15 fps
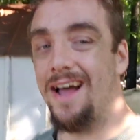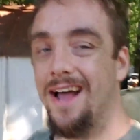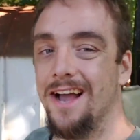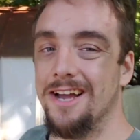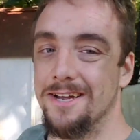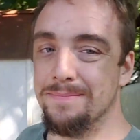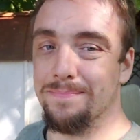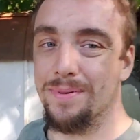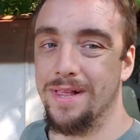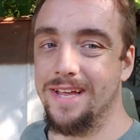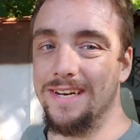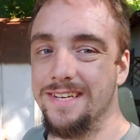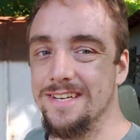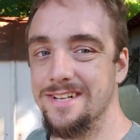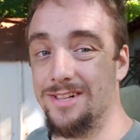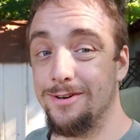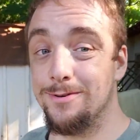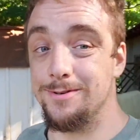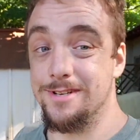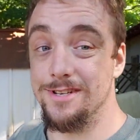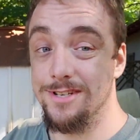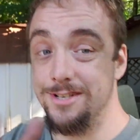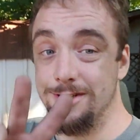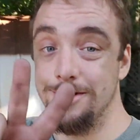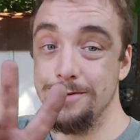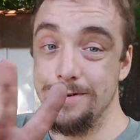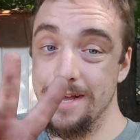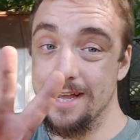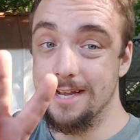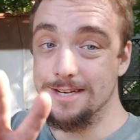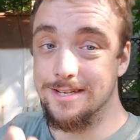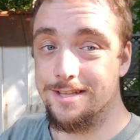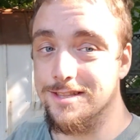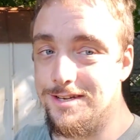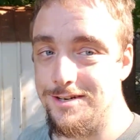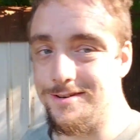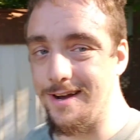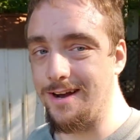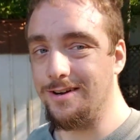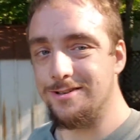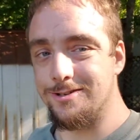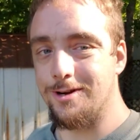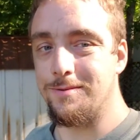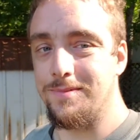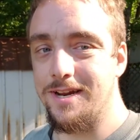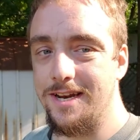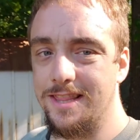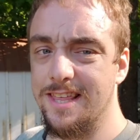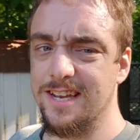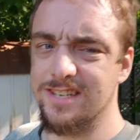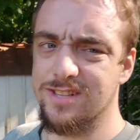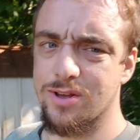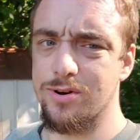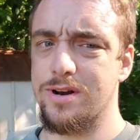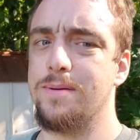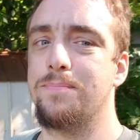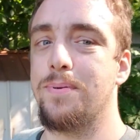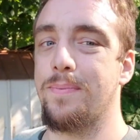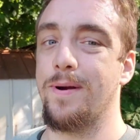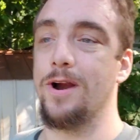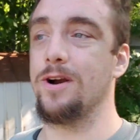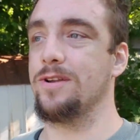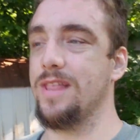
I am planning to close in 2 days on the new house, so I'm getting things loaded up, prepared.